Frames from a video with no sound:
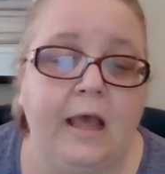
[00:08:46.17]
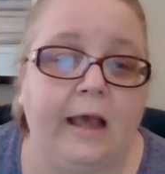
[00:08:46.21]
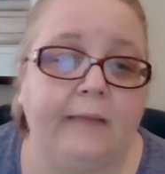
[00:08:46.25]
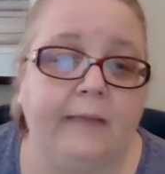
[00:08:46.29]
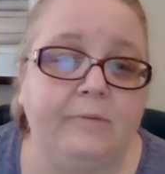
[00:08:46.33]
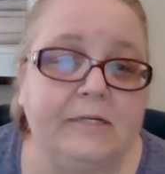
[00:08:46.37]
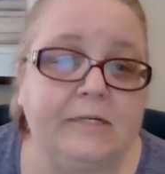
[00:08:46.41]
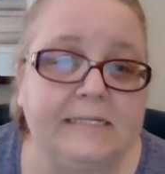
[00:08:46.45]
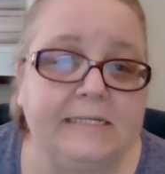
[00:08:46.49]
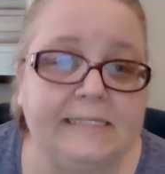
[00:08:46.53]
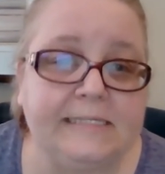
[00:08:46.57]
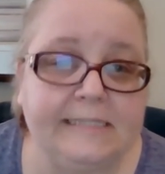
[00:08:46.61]

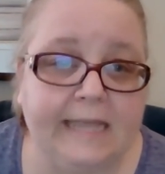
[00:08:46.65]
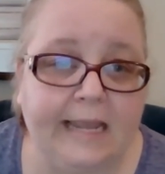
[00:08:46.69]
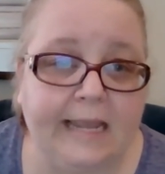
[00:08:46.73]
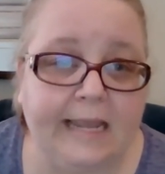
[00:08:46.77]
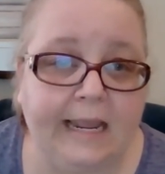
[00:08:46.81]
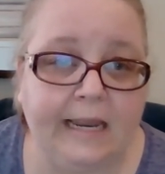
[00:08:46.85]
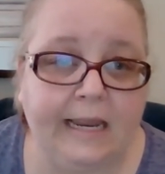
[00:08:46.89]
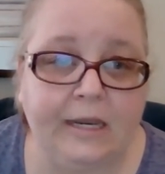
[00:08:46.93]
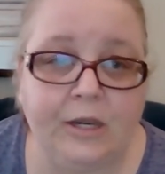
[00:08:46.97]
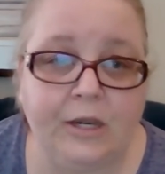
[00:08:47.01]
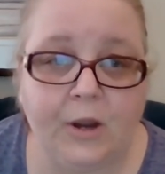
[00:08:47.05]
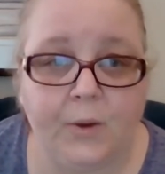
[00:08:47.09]
I'm just
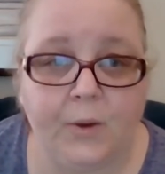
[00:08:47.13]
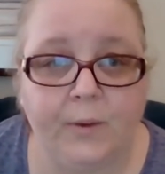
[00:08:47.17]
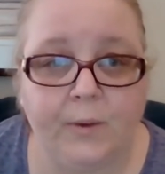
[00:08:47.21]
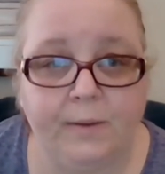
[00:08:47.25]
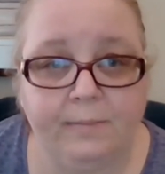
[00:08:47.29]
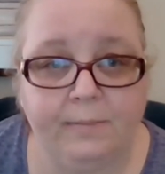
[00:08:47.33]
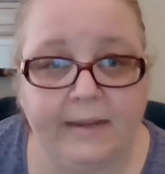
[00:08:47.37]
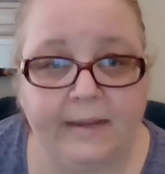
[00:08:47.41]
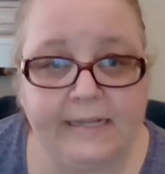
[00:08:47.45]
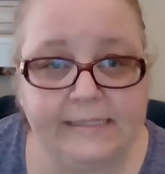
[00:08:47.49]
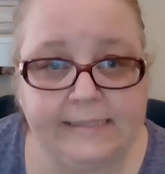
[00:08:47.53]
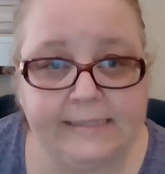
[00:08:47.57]
saying
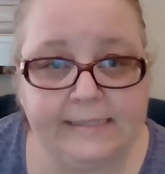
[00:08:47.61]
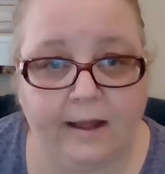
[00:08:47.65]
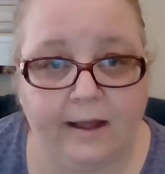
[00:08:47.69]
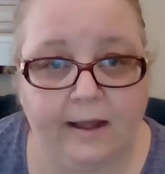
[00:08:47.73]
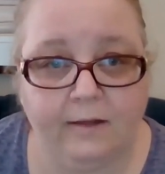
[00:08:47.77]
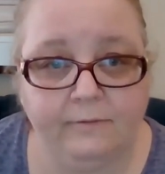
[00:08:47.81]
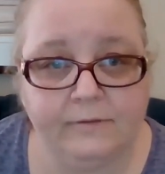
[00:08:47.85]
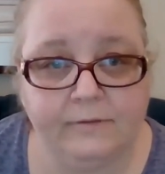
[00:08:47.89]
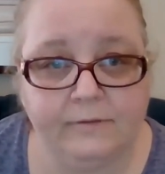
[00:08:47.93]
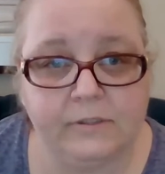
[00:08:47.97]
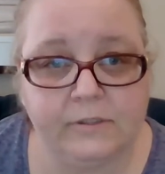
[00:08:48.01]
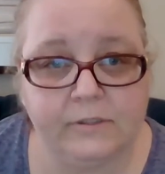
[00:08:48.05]
knowing
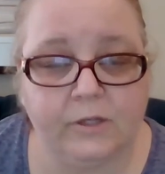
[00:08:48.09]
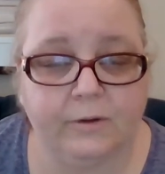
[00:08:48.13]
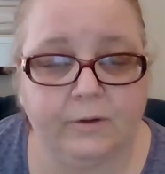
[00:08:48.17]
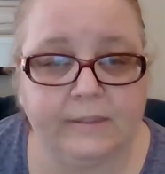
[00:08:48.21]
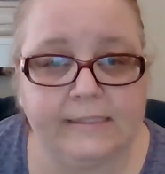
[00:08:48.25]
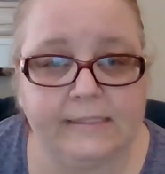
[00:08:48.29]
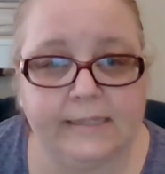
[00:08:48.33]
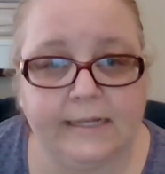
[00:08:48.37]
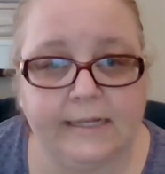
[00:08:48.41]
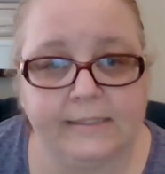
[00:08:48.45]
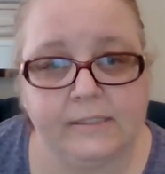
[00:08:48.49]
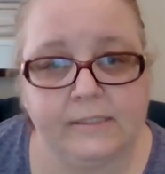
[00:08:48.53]
myself. So
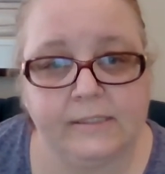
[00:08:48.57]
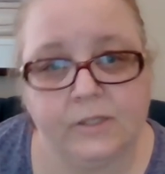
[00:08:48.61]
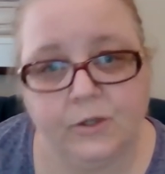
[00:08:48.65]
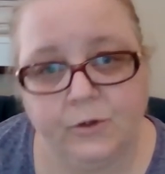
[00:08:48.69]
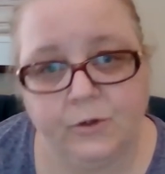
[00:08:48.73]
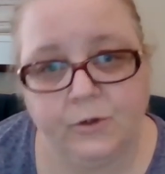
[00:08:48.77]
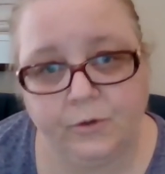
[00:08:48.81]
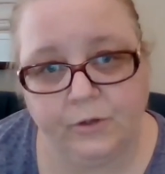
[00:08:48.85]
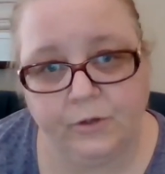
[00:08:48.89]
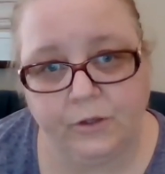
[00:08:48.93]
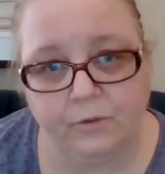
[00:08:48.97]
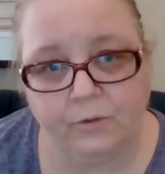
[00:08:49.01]
assess
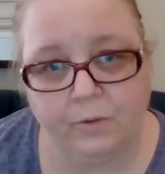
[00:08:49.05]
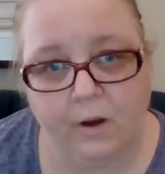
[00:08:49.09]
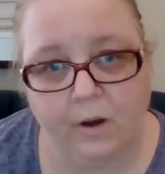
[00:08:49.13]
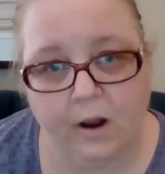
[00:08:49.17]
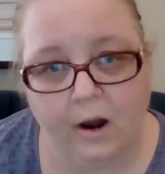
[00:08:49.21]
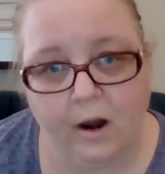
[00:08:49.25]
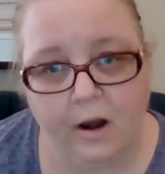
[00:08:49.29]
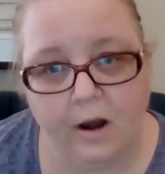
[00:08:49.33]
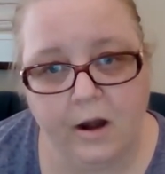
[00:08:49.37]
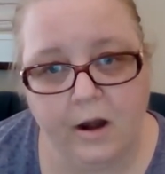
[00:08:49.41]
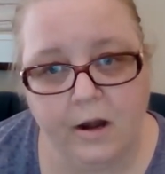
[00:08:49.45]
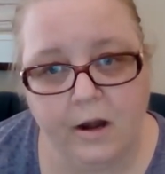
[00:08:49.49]
who you
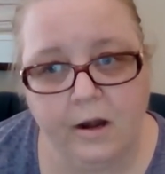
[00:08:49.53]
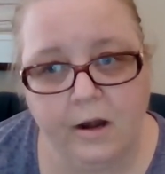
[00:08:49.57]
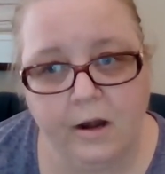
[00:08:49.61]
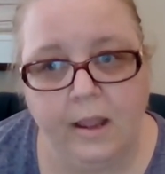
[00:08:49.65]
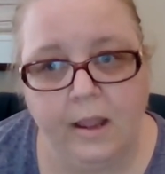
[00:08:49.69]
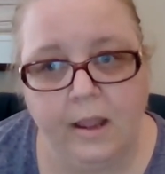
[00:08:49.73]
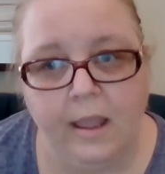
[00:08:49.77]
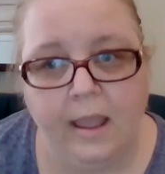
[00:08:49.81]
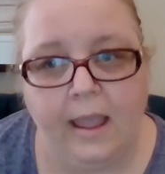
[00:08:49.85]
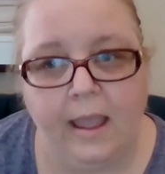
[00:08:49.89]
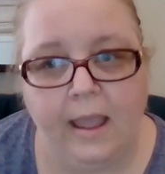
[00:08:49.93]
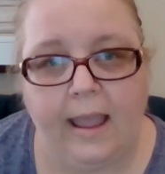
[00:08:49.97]
are
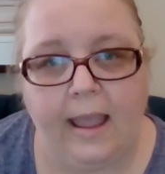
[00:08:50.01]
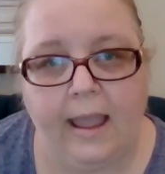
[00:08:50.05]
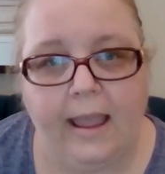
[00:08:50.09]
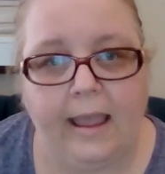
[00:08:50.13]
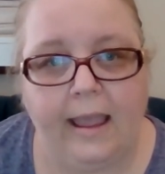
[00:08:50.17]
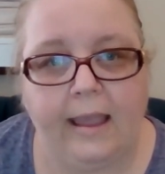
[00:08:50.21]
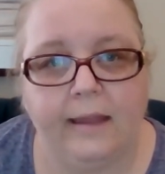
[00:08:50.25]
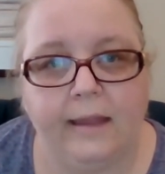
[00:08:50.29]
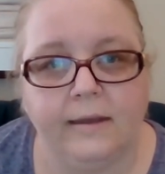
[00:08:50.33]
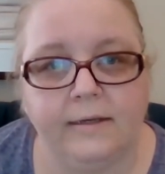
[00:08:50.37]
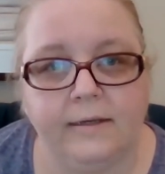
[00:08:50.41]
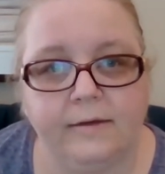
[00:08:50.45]

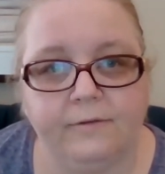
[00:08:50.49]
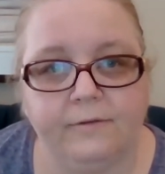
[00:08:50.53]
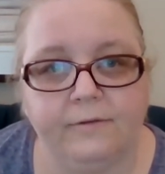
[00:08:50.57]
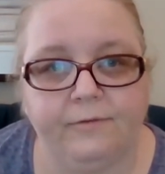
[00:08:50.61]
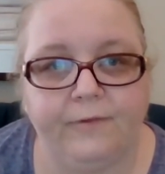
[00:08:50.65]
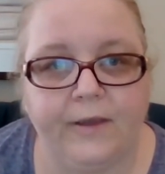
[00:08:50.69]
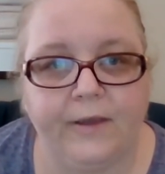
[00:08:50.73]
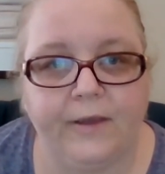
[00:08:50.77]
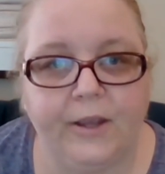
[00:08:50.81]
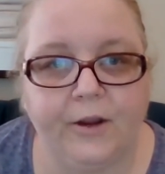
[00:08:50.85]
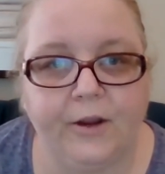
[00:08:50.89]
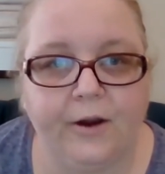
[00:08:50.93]
and
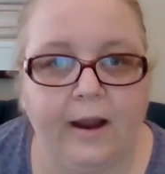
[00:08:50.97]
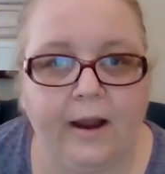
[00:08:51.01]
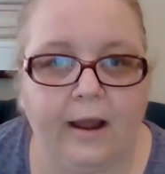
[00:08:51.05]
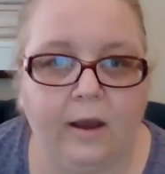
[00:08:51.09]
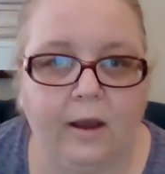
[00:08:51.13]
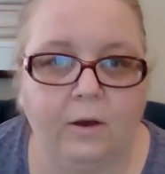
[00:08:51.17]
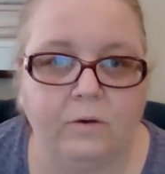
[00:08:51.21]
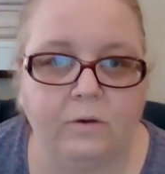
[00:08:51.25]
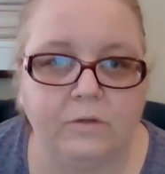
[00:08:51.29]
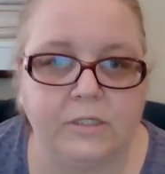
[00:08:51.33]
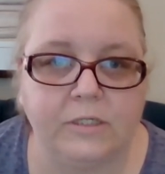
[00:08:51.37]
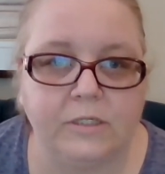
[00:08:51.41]
figure
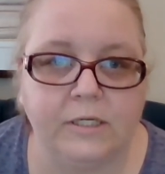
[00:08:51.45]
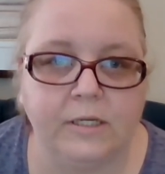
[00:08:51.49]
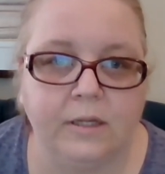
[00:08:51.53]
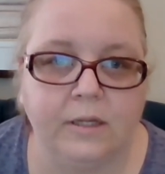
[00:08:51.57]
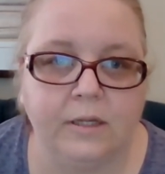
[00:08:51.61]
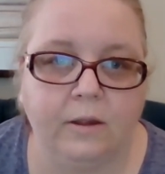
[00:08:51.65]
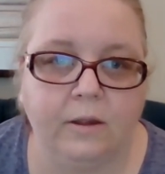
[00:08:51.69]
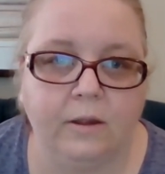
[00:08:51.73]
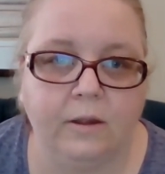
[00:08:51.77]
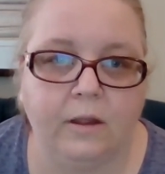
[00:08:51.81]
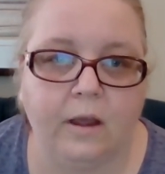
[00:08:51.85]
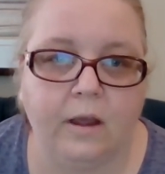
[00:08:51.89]
out
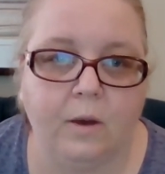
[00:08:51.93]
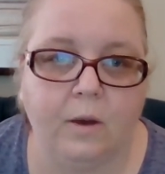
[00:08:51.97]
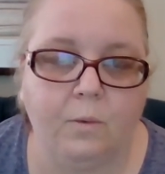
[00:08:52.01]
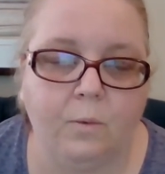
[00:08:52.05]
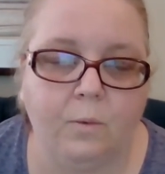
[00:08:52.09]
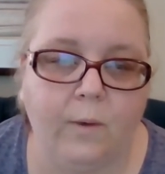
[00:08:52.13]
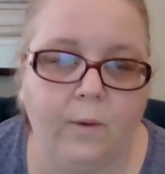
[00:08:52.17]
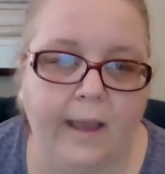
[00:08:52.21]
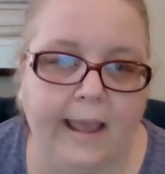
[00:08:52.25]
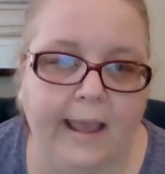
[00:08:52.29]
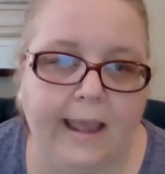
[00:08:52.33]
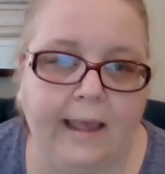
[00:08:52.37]
a
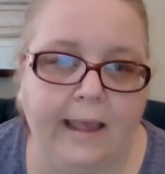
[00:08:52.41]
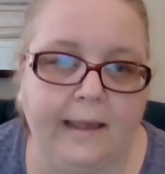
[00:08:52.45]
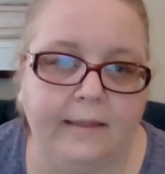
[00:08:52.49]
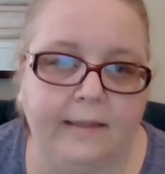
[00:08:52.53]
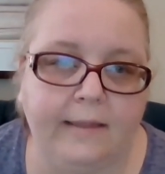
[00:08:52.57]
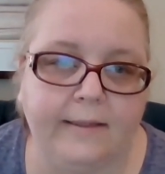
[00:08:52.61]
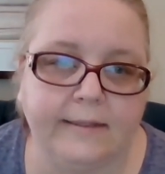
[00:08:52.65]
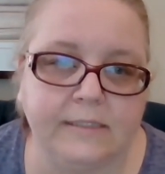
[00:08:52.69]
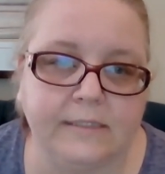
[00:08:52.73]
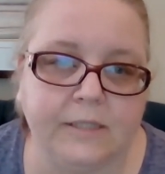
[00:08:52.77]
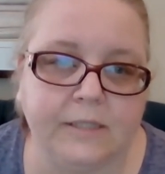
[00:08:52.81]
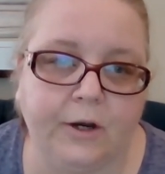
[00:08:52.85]

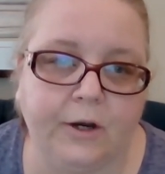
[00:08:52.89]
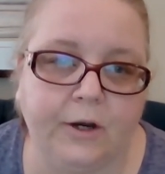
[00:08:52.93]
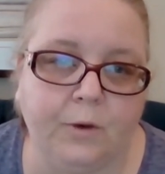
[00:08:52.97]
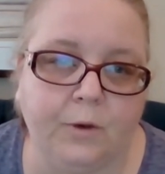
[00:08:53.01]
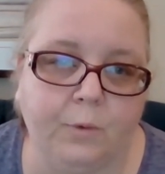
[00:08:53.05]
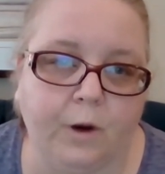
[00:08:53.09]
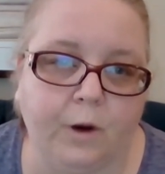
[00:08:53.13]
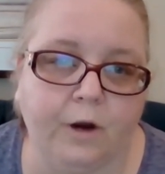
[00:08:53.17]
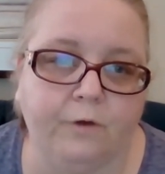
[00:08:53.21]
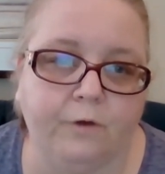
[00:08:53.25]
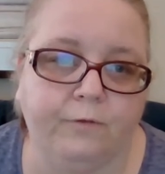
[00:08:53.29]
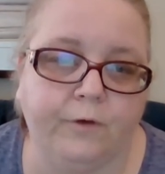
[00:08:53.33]
way that's going
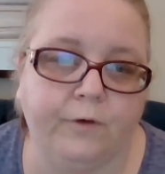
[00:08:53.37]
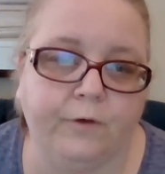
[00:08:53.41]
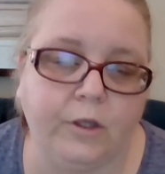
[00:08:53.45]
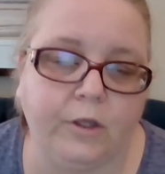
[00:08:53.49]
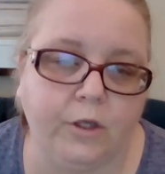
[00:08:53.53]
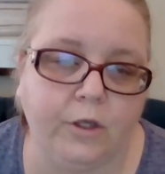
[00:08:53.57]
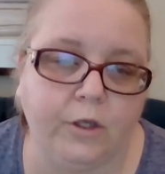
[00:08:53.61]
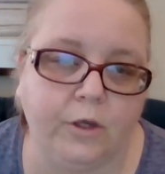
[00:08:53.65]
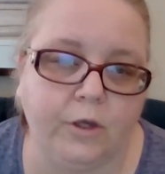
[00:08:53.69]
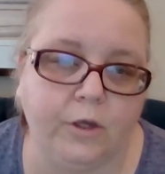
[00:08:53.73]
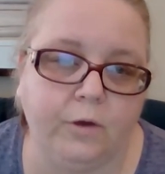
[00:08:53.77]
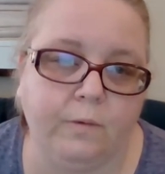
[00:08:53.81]
to work for
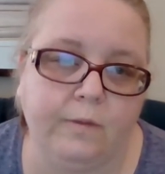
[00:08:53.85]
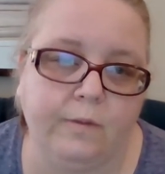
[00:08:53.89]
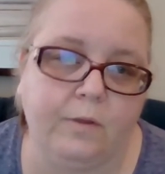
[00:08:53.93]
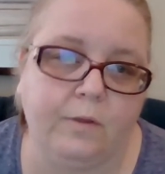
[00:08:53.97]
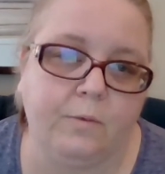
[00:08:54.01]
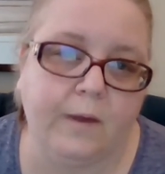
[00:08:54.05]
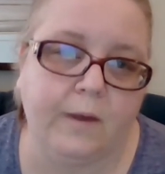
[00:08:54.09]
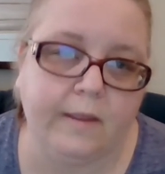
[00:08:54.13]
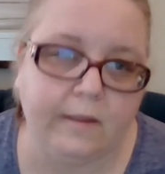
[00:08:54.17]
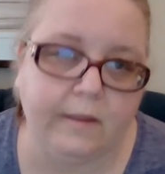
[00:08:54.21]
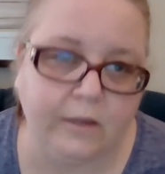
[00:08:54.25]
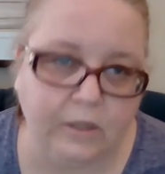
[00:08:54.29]
you and
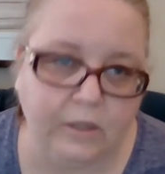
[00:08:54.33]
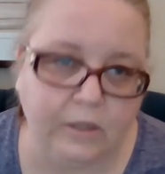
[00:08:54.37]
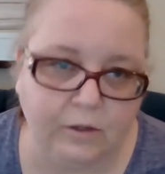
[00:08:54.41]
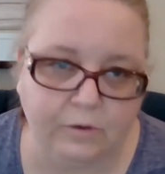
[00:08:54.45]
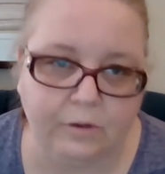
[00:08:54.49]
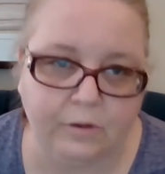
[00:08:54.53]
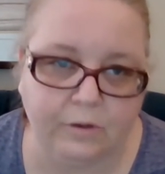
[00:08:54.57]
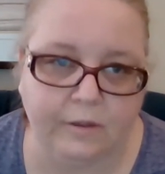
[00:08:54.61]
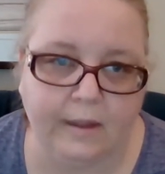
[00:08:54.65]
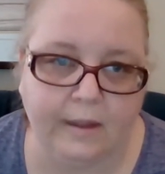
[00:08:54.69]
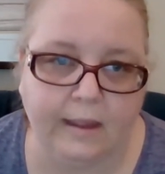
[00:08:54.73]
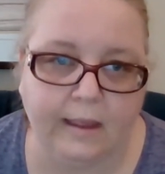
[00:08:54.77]
the way that
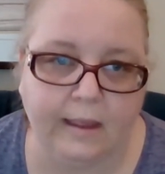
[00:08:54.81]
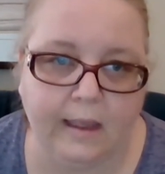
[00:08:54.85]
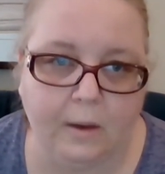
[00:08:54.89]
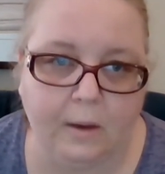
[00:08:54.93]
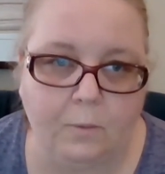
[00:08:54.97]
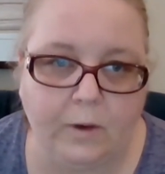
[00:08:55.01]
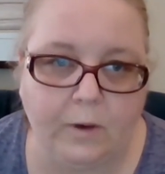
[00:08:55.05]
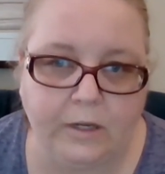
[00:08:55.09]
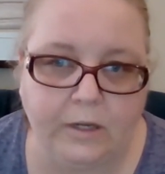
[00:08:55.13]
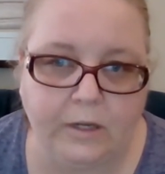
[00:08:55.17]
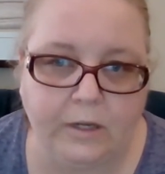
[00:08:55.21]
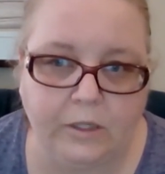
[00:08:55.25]
you think
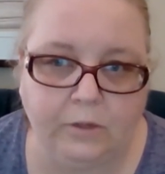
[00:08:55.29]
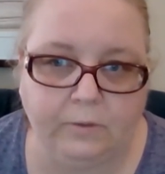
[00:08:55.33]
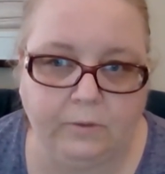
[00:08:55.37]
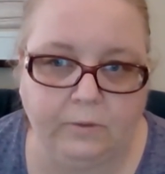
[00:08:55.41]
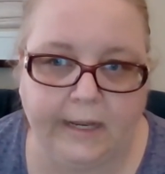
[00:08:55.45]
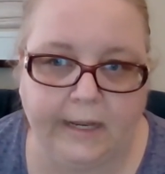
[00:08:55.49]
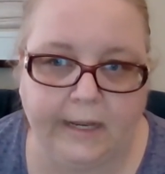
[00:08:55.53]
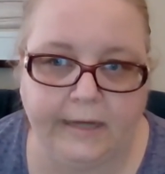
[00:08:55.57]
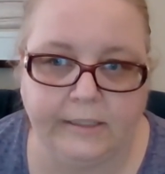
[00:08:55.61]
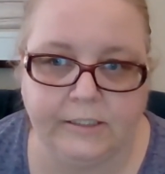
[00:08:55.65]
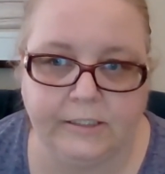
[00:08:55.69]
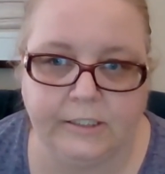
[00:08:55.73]
and what you
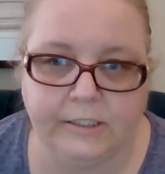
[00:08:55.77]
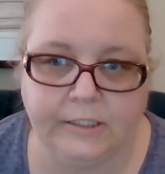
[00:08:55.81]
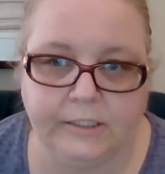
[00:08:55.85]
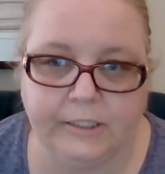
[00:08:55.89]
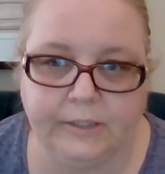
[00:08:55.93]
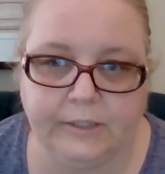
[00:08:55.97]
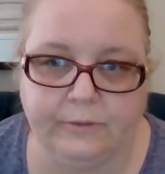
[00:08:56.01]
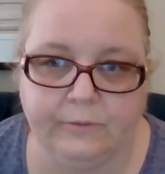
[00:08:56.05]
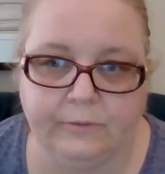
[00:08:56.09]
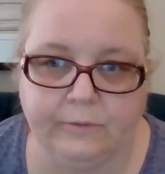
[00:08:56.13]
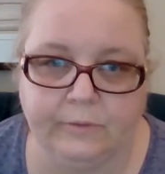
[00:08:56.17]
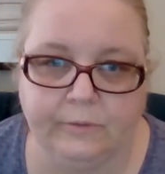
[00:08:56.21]
like to
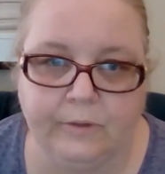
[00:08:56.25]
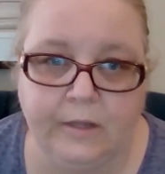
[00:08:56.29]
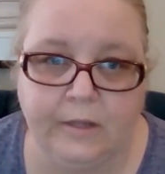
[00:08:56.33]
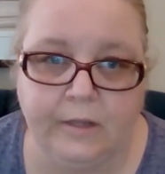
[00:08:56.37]
do.